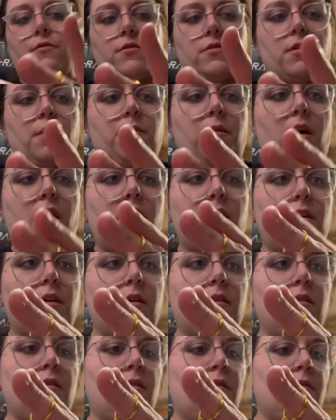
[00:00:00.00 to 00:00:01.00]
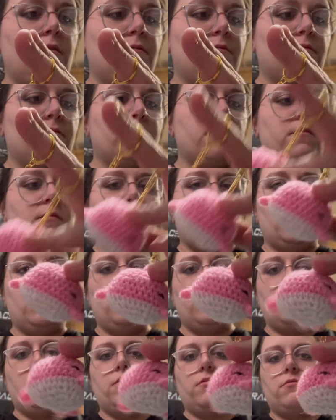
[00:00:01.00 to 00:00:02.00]
somebody,
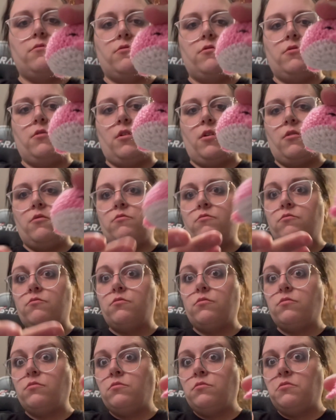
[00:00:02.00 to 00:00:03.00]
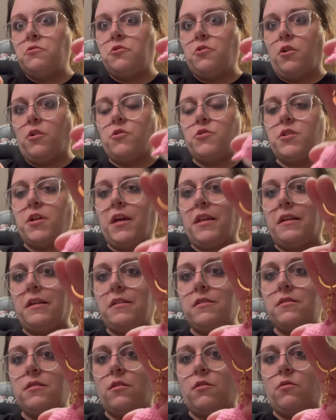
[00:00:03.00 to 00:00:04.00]
you can, you know, crochet
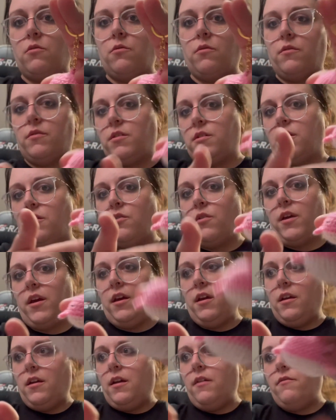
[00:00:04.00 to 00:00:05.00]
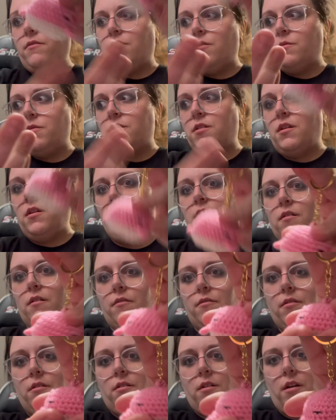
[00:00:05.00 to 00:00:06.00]
this with the little kit and give it to them as a
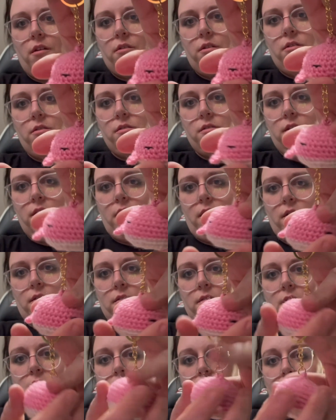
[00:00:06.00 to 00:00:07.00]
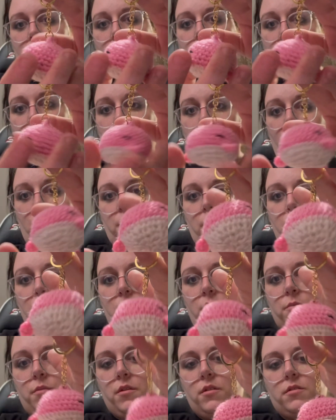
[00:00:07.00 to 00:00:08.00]
gift. How cute is that? I'm probably
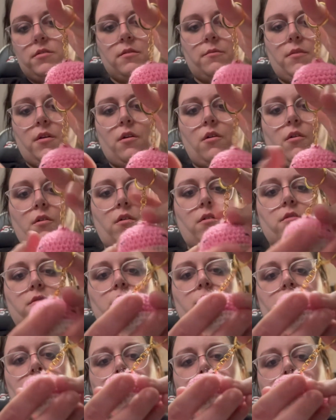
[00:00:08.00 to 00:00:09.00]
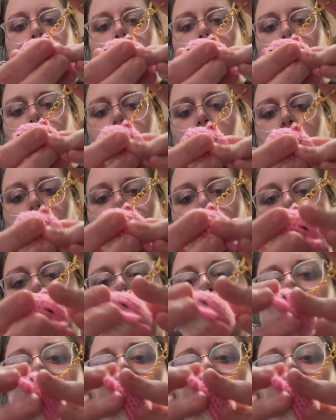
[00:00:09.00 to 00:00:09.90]
going to put this in my car or something. I don't know yet.